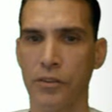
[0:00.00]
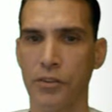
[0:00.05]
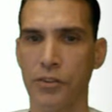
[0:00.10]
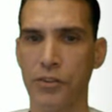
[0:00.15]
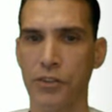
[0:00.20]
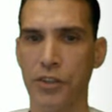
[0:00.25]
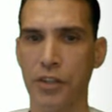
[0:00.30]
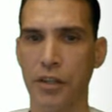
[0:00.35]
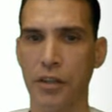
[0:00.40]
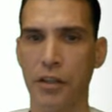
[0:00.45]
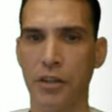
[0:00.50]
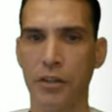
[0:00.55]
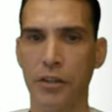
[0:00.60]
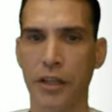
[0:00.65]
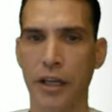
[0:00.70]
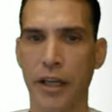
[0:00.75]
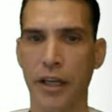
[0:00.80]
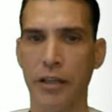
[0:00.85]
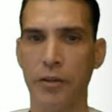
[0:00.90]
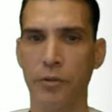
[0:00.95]
see,
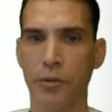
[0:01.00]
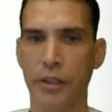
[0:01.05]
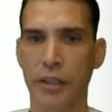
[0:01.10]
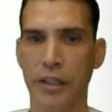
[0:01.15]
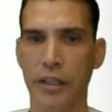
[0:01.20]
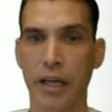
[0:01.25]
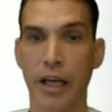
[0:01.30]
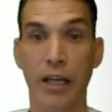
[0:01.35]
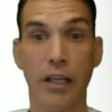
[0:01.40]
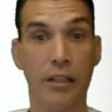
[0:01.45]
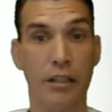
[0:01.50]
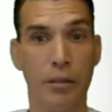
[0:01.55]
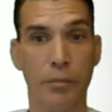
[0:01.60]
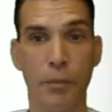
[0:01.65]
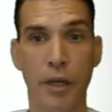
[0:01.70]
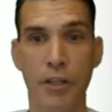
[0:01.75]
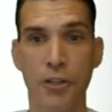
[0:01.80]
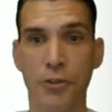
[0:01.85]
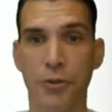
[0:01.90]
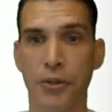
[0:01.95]
okay, we can edit the
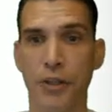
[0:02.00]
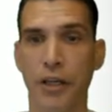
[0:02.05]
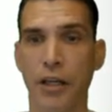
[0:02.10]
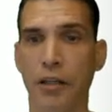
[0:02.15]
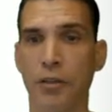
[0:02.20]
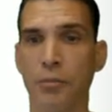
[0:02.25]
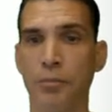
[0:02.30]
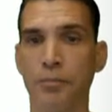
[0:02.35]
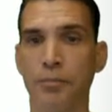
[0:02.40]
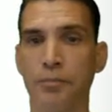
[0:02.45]
menu now.